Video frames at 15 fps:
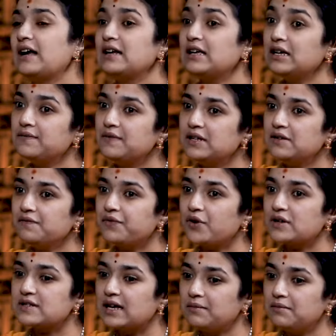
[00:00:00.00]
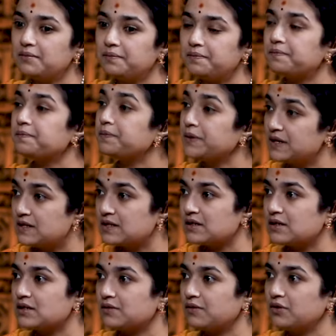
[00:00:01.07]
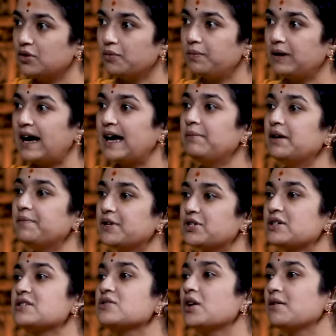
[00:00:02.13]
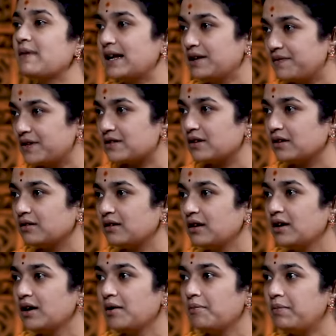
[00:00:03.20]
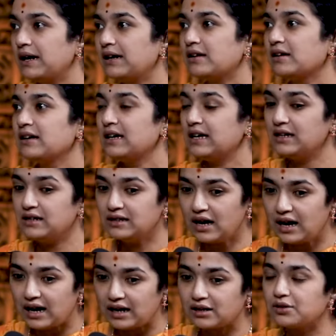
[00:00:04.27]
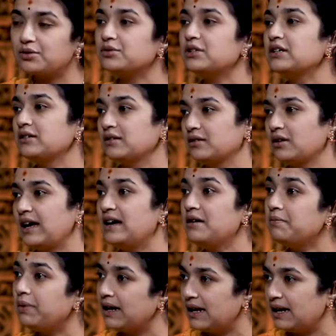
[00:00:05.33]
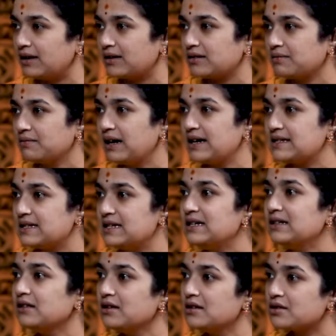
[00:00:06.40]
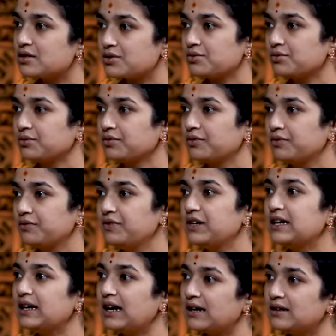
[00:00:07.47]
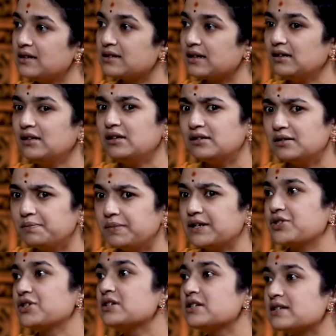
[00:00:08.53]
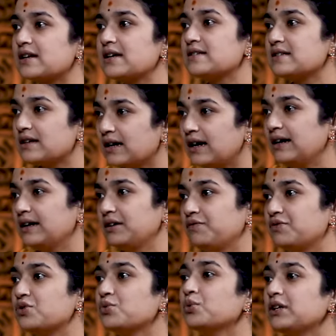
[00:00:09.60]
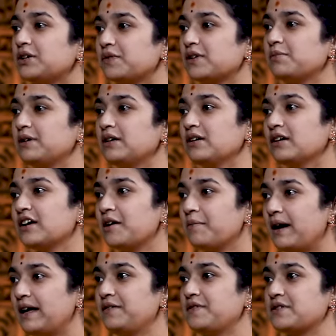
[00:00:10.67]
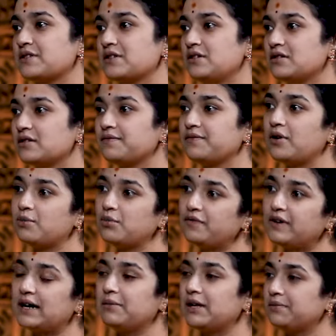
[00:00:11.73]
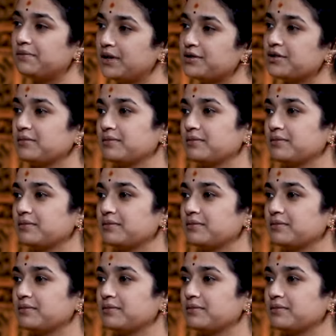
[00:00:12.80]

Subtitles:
even for some persons, the high blood pressure is not manifested. But in the akruti and bala, by seeing these two, we can understand that the pressure is rising high. Soon it will be manifested in the form of high blood pressure.